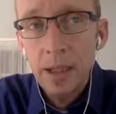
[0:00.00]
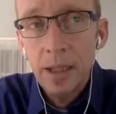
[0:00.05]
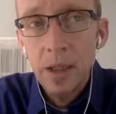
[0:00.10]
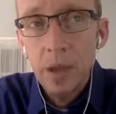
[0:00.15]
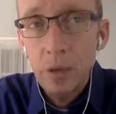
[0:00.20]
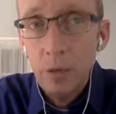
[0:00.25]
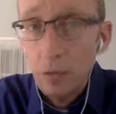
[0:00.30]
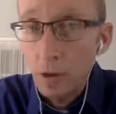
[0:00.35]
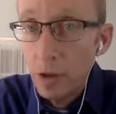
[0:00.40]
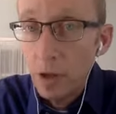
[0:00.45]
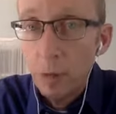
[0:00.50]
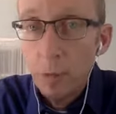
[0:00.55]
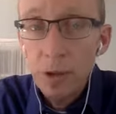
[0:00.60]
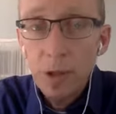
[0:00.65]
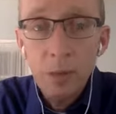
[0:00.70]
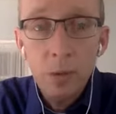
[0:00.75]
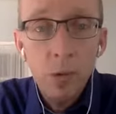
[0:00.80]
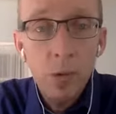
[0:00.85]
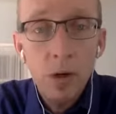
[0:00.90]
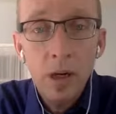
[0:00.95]
for young
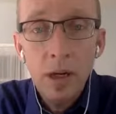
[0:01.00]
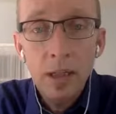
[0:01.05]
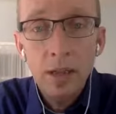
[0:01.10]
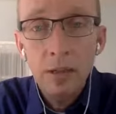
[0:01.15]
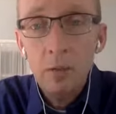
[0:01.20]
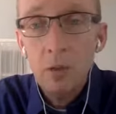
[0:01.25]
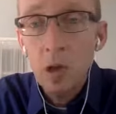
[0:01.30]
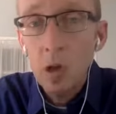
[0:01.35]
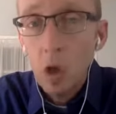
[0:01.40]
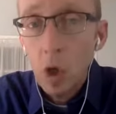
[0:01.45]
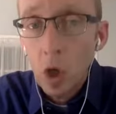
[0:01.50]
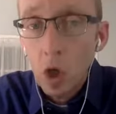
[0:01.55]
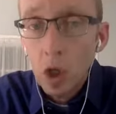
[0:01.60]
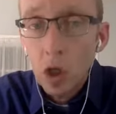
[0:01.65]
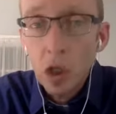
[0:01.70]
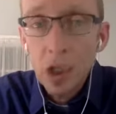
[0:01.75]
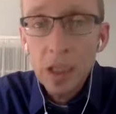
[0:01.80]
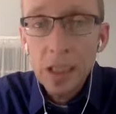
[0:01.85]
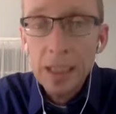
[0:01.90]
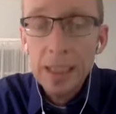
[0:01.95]
people, and
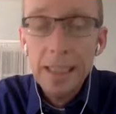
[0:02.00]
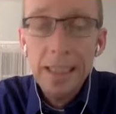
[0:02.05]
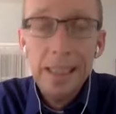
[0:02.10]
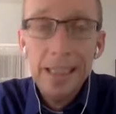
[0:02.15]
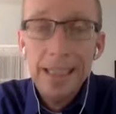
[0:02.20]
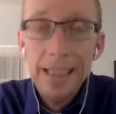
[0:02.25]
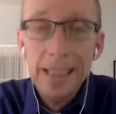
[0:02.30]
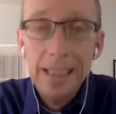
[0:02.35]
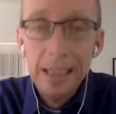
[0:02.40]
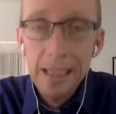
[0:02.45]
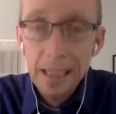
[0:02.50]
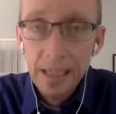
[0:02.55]
largely it